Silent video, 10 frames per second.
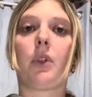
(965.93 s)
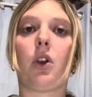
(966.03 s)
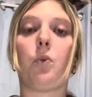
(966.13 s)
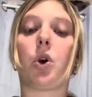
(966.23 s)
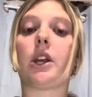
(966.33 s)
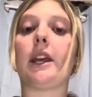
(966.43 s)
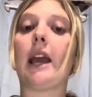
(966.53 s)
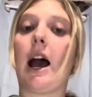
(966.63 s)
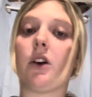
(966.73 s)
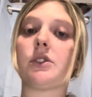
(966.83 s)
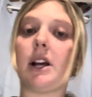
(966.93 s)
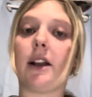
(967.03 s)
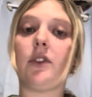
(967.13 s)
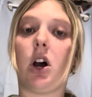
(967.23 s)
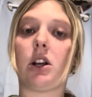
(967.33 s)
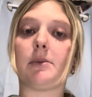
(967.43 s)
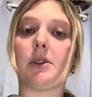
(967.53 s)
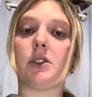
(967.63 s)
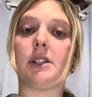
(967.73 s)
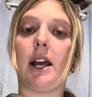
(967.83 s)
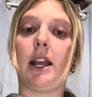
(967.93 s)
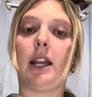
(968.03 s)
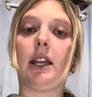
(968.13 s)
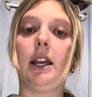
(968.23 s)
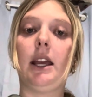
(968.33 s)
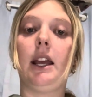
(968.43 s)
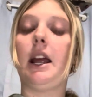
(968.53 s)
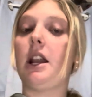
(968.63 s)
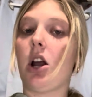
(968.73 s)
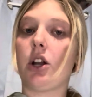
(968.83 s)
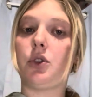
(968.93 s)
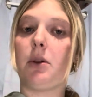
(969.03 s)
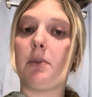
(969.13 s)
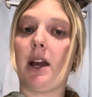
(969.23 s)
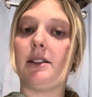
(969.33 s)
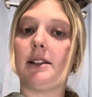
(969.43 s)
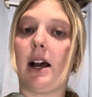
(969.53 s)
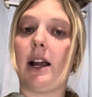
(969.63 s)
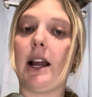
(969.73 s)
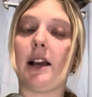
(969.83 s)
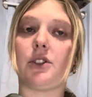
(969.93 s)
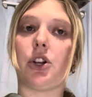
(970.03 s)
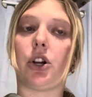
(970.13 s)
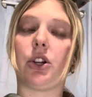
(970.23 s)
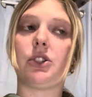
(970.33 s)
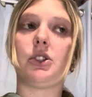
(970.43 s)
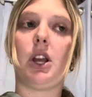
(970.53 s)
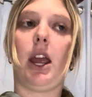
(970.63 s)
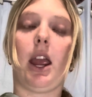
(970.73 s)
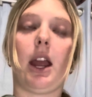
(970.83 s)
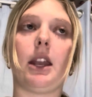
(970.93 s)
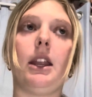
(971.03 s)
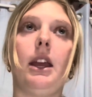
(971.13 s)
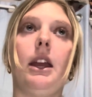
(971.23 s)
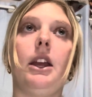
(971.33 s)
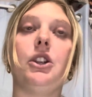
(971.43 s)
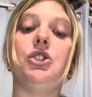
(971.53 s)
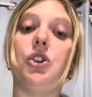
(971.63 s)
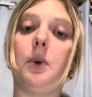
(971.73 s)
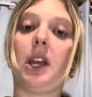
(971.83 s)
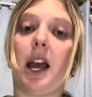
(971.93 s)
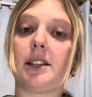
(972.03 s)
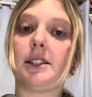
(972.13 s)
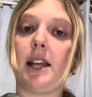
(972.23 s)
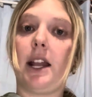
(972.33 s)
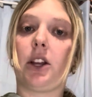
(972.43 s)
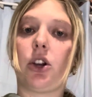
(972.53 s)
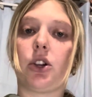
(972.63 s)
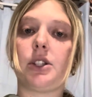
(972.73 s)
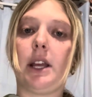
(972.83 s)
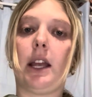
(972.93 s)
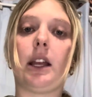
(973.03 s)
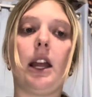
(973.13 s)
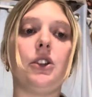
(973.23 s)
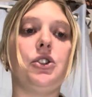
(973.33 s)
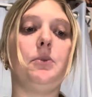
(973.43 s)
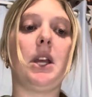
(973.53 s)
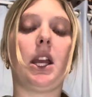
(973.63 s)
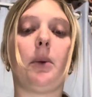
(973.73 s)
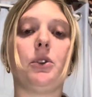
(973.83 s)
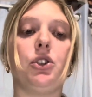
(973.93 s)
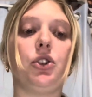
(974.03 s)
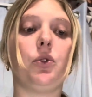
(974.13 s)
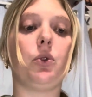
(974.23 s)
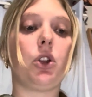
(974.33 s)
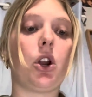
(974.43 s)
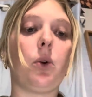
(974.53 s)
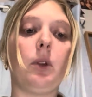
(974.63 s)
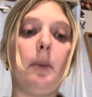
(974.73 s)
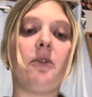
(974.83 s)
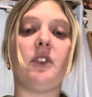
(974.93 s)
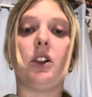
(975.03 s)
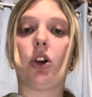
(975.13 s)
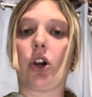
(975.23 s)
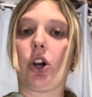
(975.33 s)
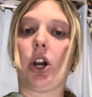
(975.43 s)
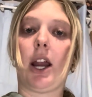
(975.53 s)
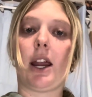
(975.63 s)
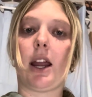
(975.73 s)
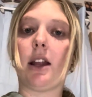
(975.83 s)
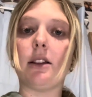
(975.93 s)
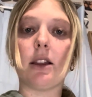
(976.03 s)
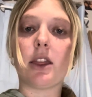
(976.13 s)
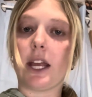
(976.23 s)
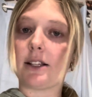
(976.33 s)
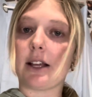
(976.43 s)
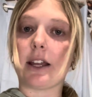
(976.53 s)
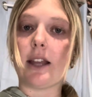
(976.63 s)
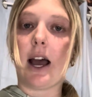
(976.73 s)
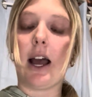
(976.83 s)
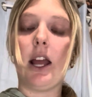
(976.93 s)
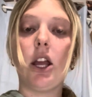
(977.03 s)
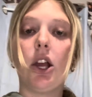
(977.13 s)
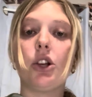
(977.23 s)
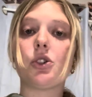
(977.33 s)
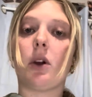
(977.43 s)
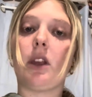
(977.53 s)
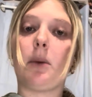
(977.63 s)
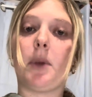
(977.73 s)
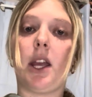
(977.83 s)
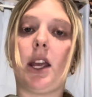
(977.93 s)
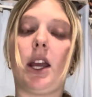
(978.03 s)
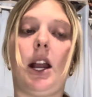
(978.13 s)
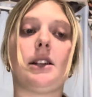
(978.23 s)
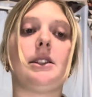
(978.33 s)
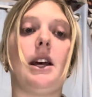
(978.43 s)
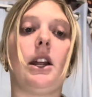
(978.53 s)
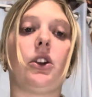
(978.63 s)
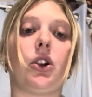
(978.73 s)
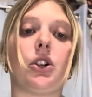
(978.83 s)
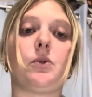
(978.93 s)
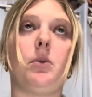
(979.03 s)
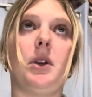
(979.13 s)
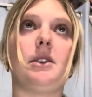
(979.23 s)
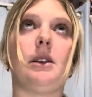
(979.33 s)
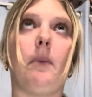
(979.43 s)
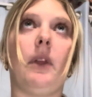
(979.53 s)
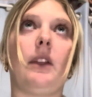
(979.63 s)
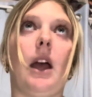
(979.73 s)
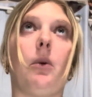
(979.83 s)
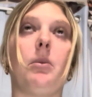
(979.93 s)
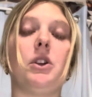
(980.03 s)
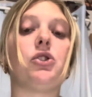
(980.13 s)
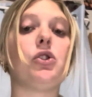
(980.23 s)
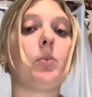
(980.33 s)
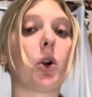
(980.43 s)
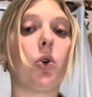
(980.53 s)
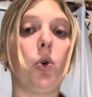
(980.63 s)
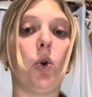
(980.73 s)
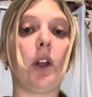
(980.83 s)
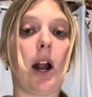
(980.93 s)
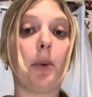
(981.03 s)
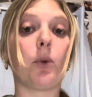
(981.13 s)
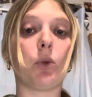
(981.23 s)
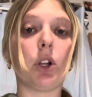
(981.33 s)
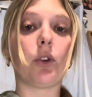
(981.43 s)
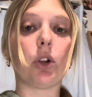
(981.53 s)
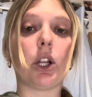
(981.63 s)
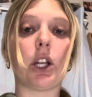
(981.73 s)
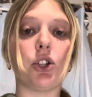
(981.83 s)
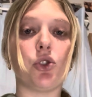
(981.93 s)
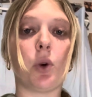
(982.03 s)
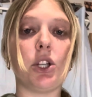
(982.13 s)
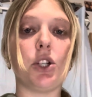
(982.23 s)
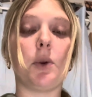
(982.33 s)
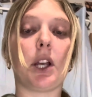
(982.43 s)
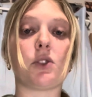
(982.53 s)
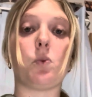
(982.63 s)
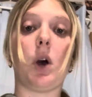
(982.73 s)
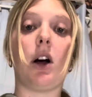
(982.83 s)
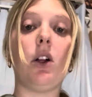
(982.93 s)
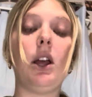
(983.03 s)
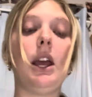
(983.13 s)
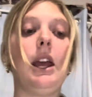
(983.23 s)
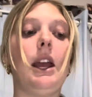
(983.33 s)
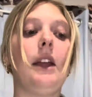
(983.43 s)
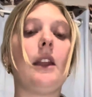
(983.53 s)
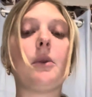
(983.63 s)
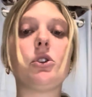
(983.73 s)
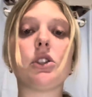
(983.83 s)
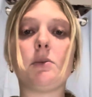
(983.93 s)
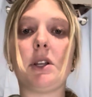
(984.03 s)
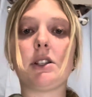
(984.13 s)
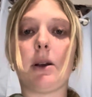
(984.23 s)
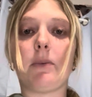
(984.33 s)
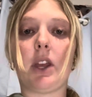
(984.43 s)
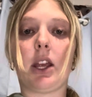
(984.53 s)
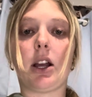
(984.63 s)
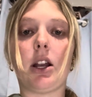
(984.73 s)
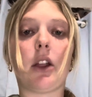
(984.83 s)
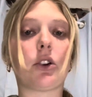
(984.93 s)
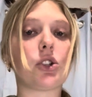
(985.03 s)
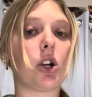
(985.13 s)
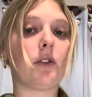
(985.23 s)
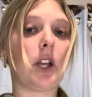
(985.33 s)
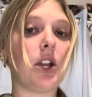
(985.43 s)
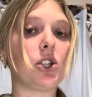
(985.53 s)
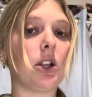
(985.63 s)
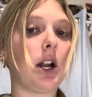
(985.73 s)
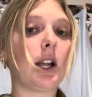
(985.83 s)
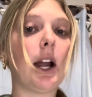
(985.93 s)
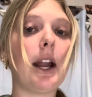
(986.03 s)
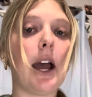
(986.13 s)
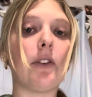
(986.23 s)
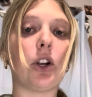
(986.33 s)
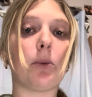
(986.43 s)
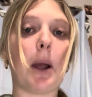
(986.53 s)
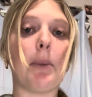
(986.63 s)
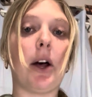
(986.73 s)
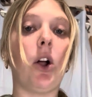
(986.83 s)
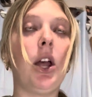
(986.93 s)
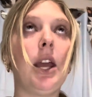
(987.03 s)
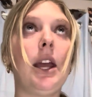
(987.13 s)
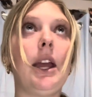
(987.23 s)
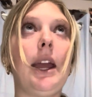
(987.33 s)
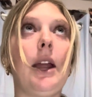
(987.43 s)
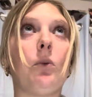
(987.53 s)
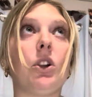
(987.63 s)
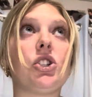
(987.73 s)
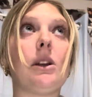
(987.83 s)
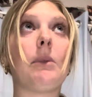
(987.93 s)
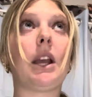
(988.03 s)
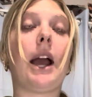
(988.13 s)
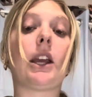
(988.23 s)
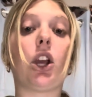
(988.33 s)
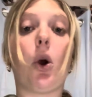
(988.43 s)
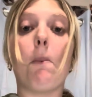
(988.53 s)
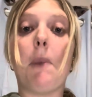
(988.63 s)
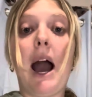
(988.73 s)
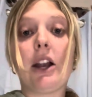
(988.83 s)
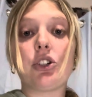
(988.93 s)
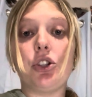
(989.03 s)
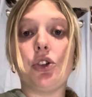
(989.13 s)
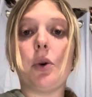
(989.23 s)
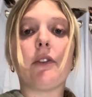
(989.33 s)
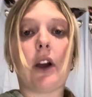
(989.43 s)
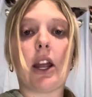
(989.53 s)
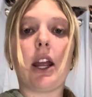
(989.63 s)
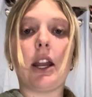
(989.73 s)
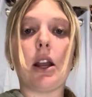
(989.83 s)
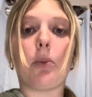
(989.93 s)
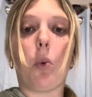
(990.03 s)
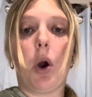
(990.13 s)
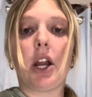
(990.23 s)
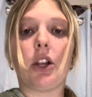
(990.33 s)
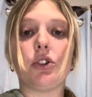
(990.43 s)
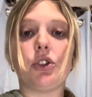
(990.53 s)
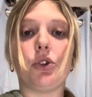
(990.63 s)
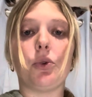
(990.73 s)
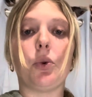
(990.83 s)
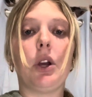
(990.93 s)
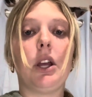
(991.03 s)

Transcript: working outside of the hospital setting and not doing bedside as a nurse, and doing aesthetic nursing and being able to do, lip filler and things like that. So I think being an aesthetic nurse would be something that would be super cool that I would really, really enjoy doing as well. And that would just be something, another certification that I kind of have under my belt, in which something I can go back to if I end up wanting to,